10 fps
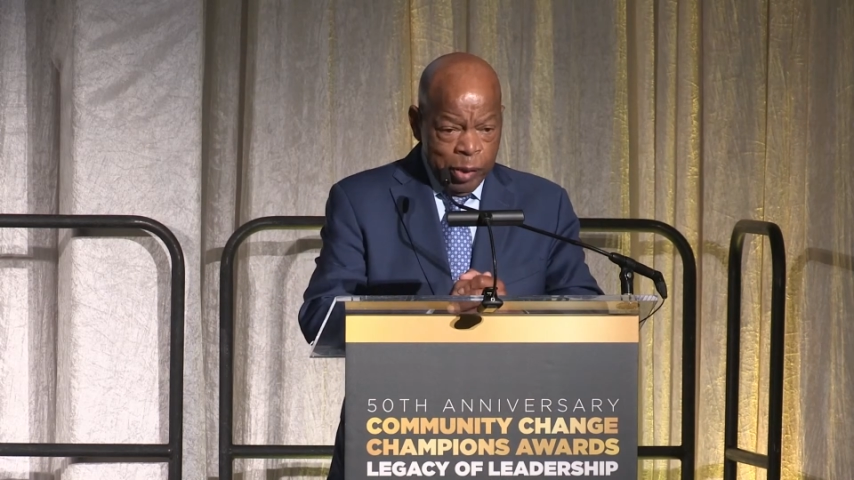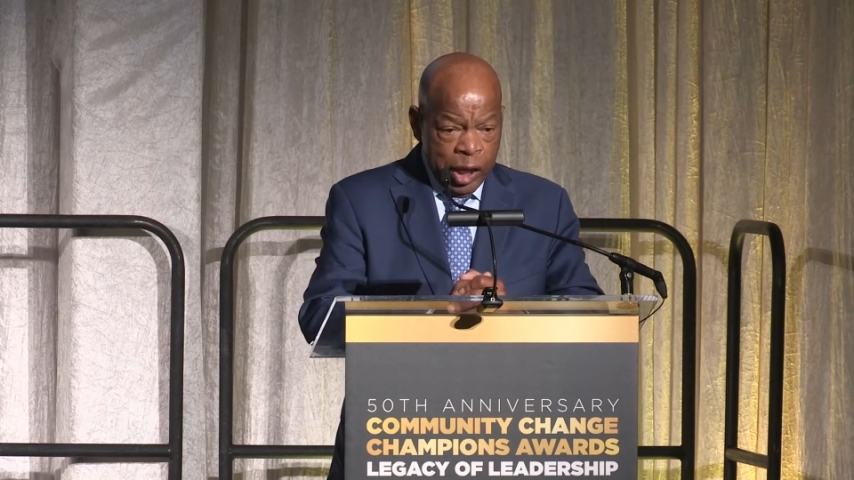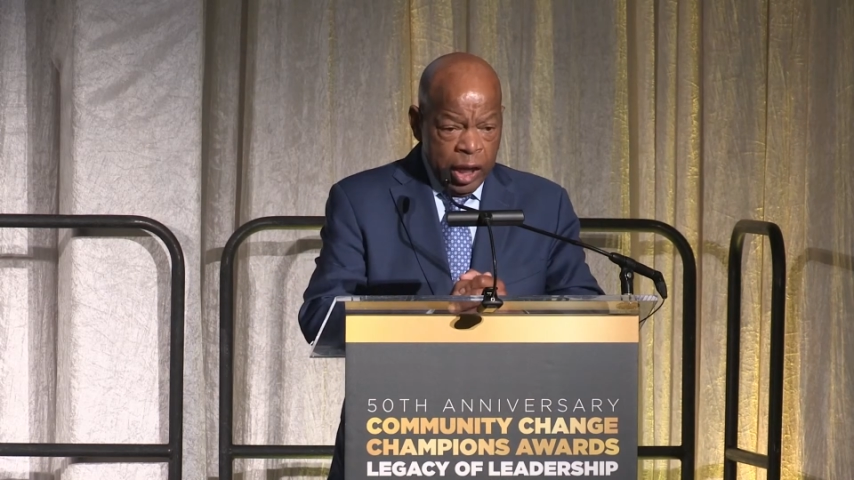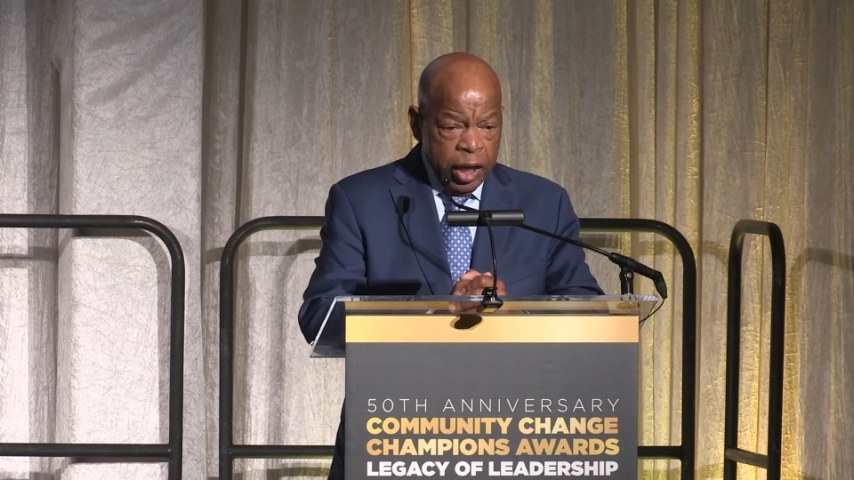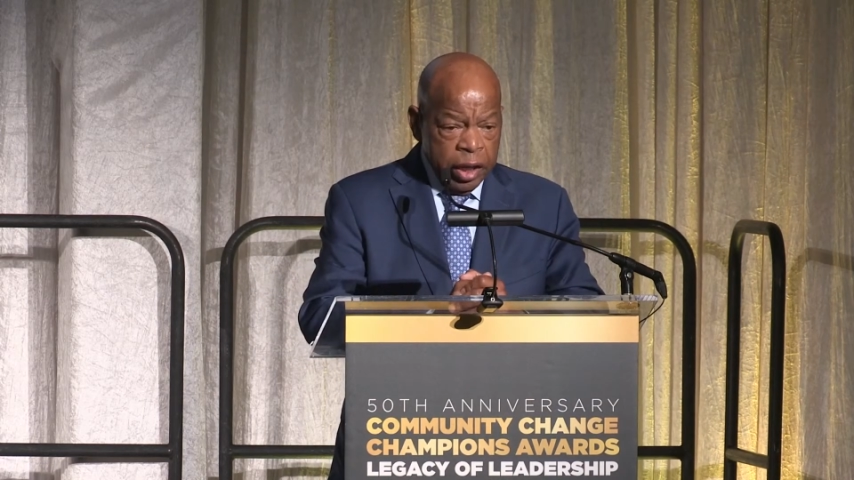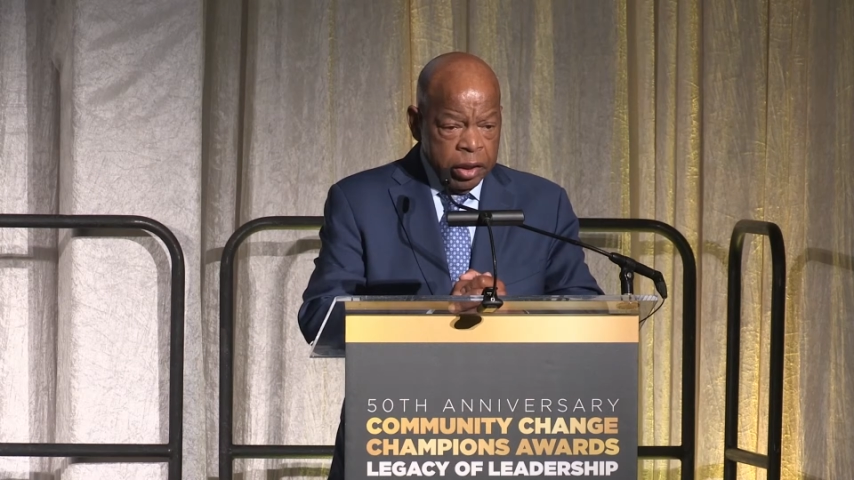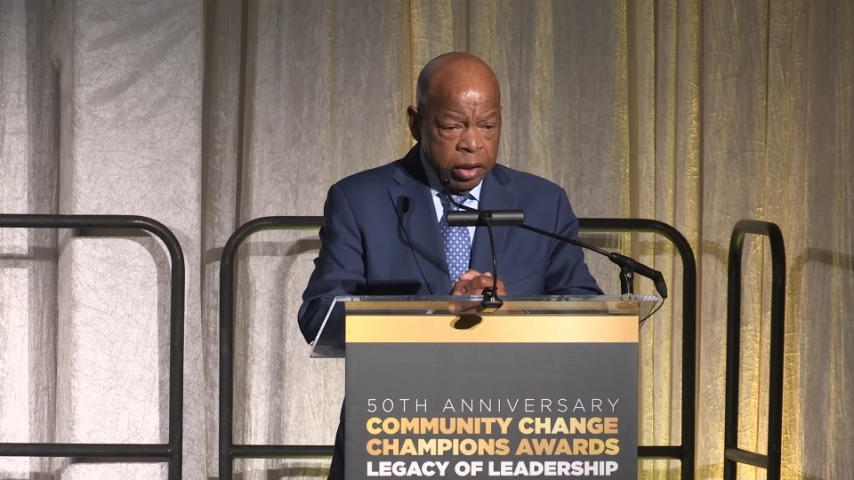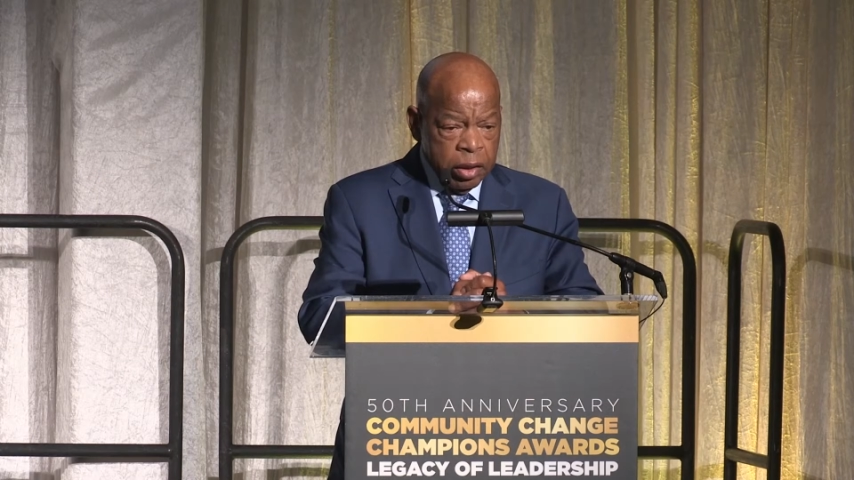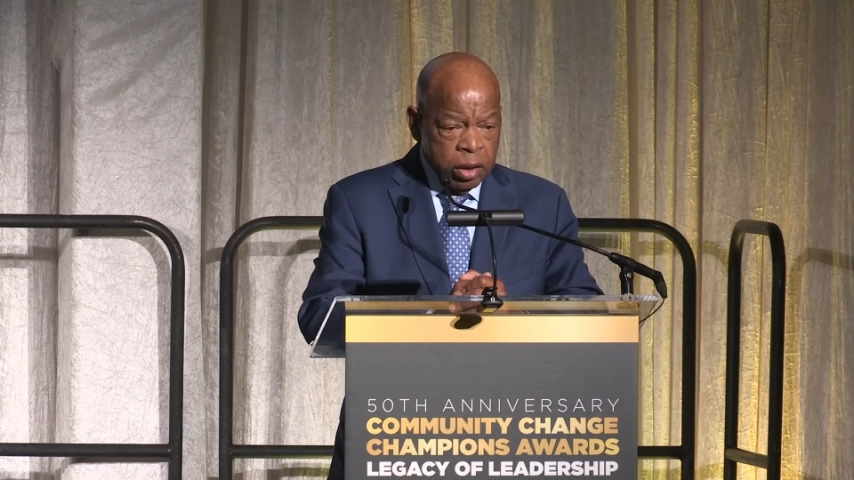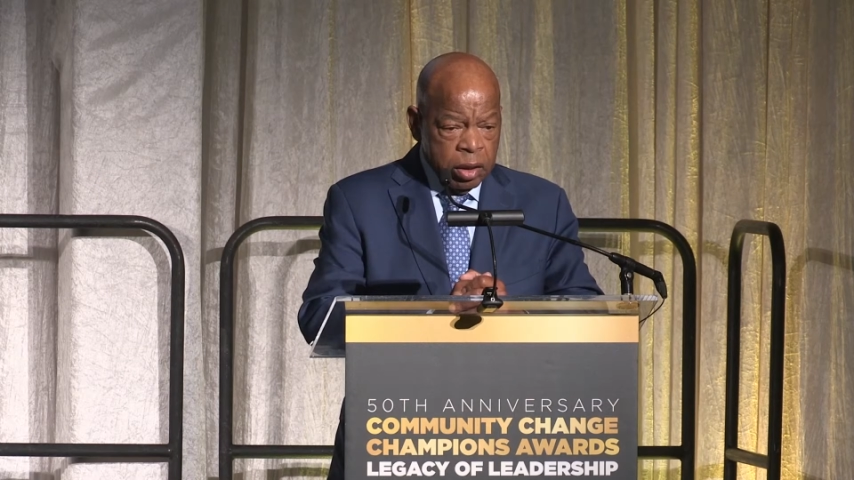behind.
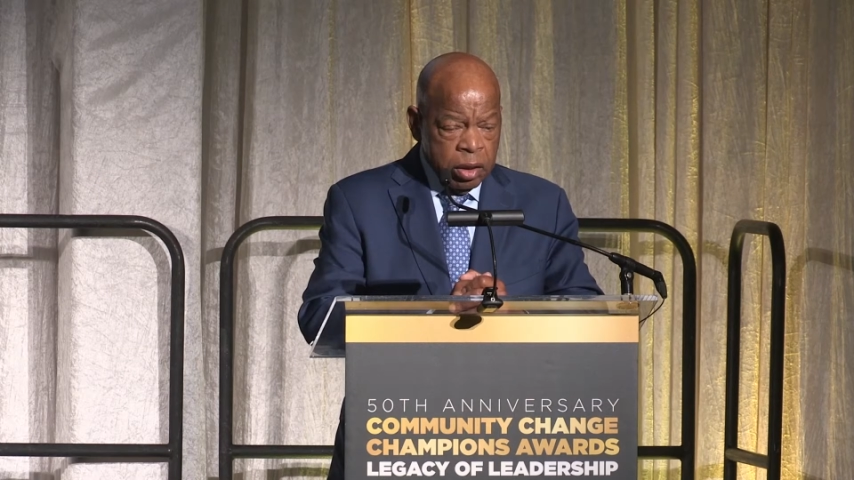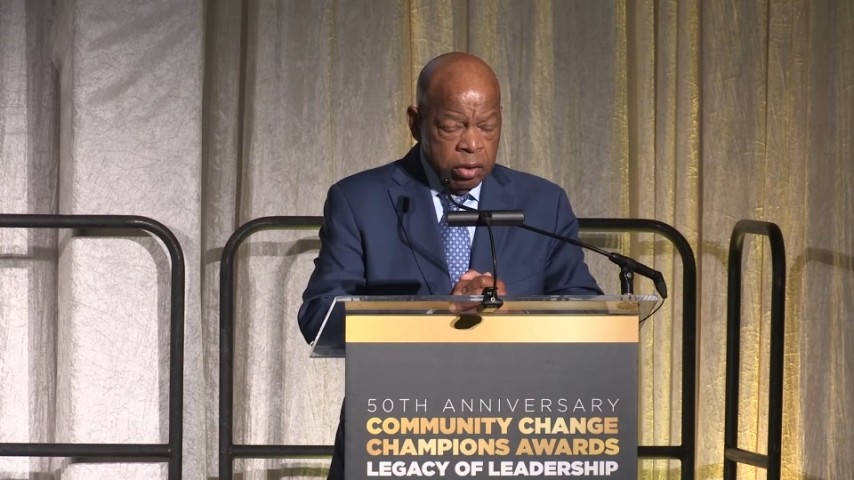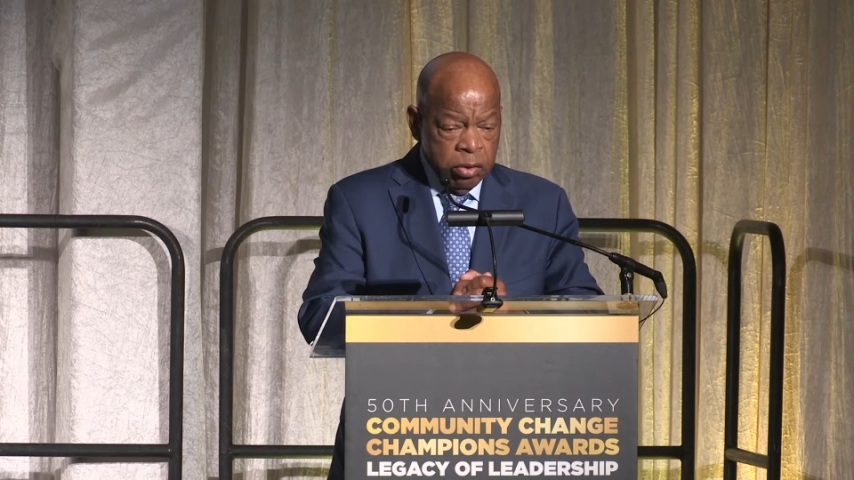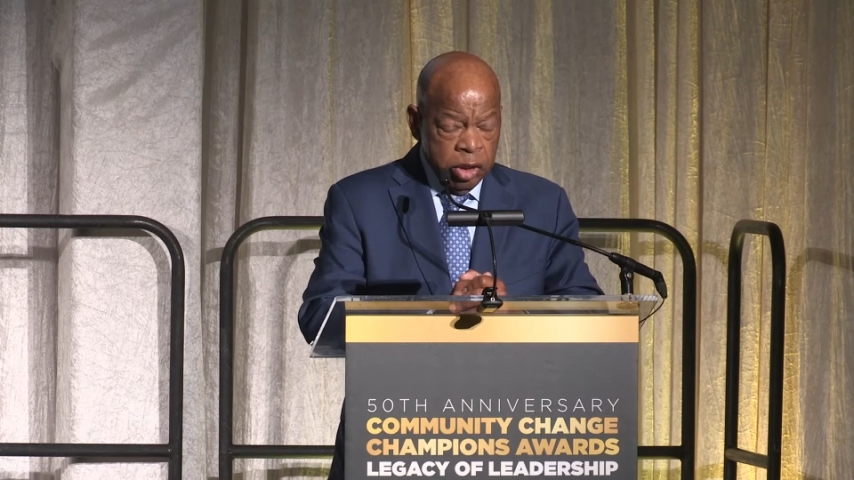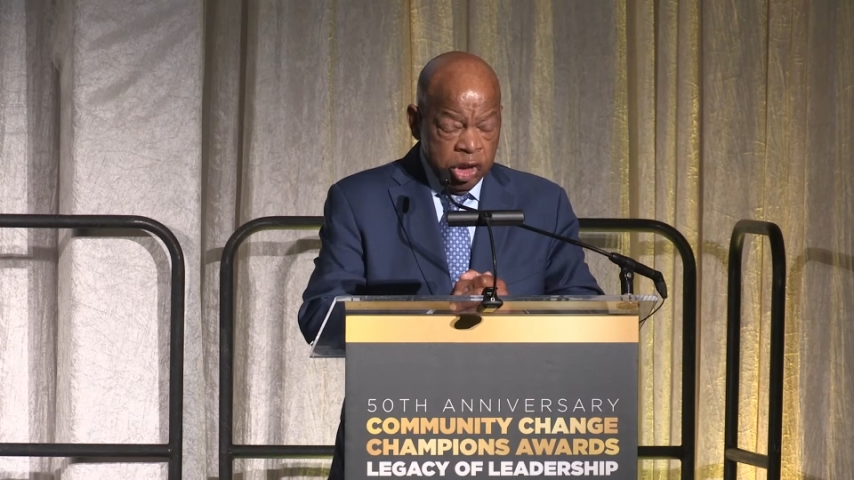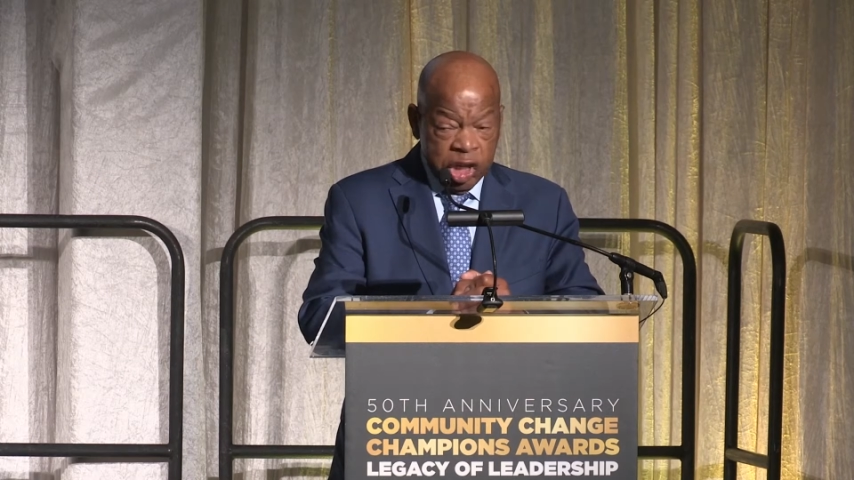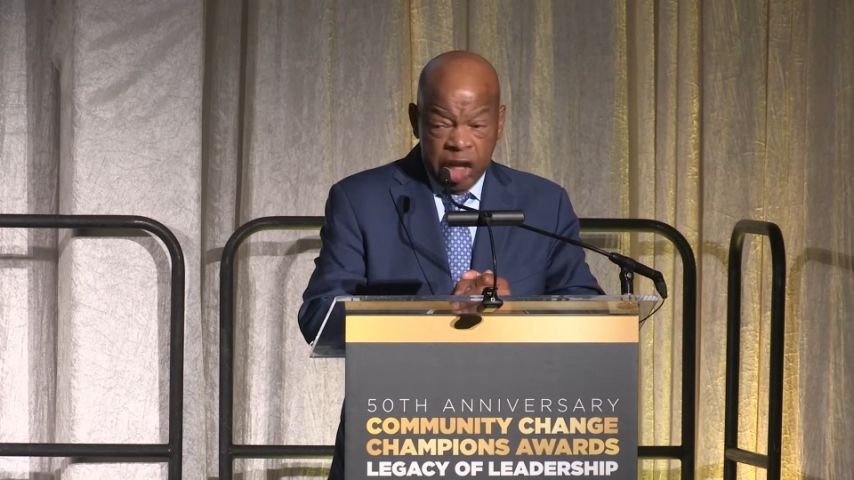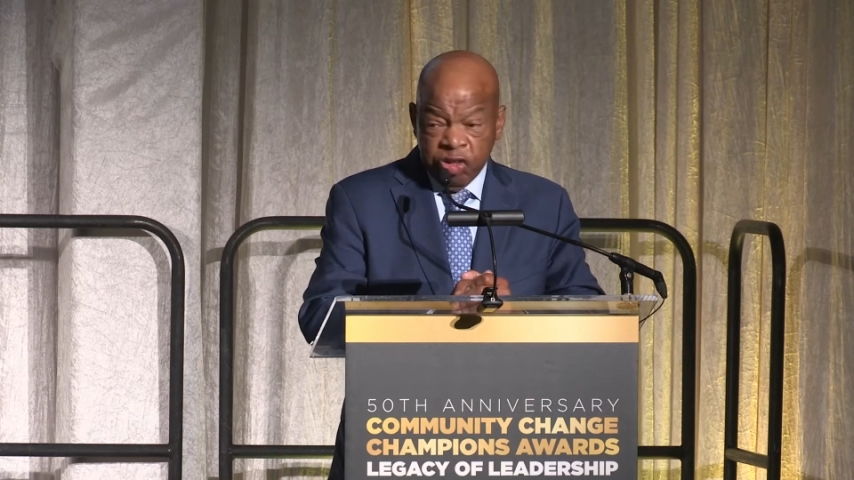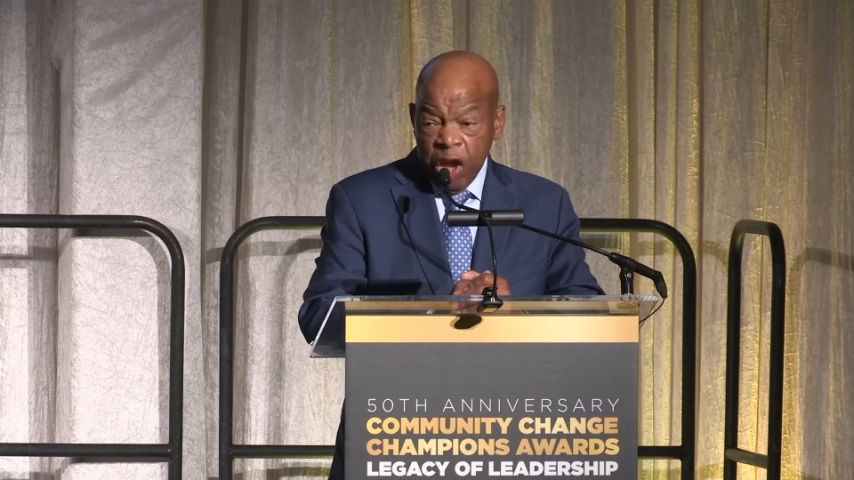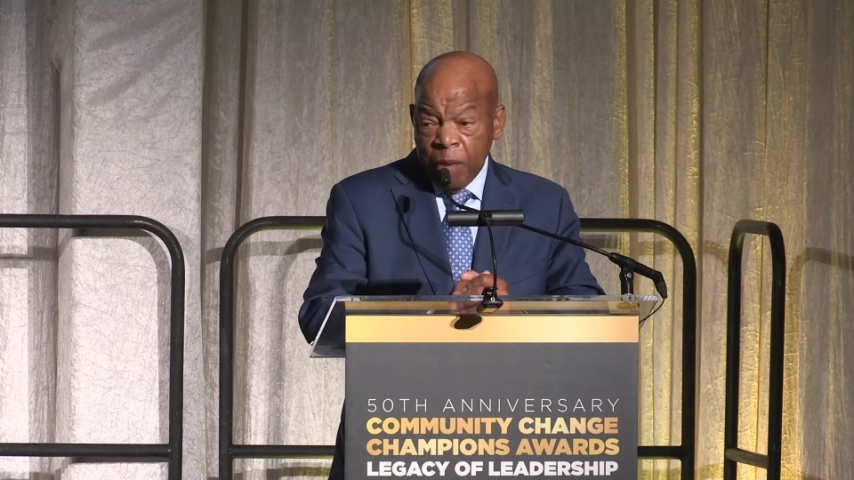You need to
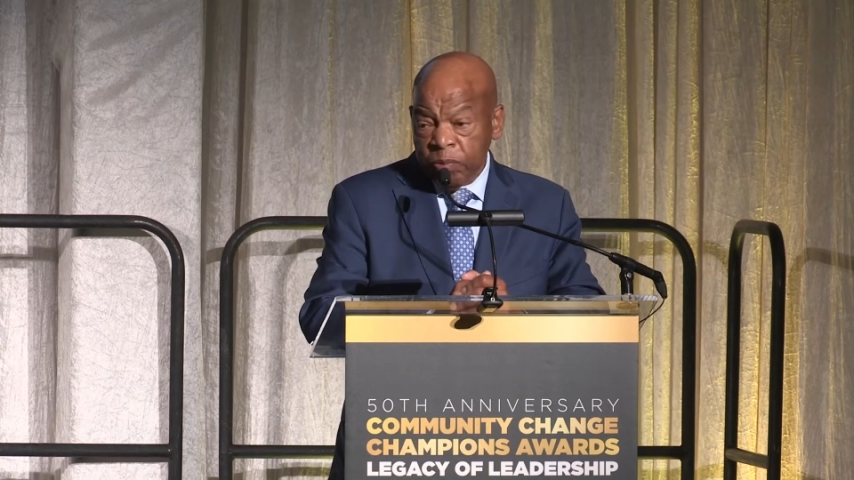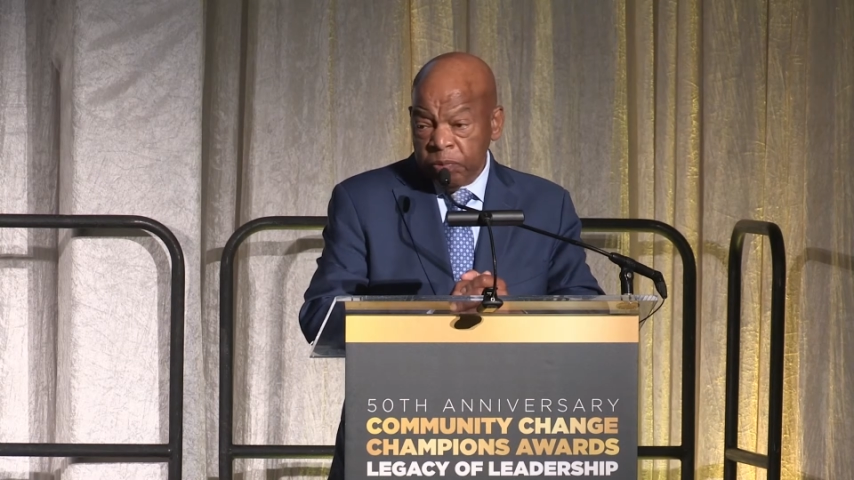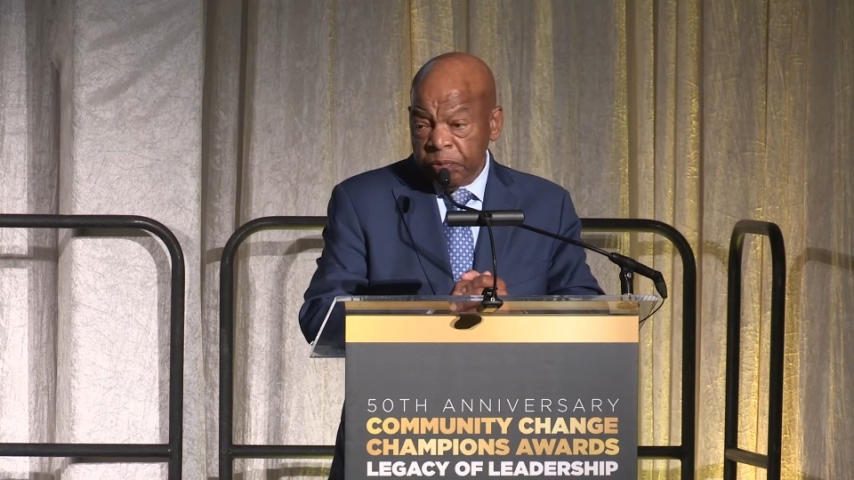catch up.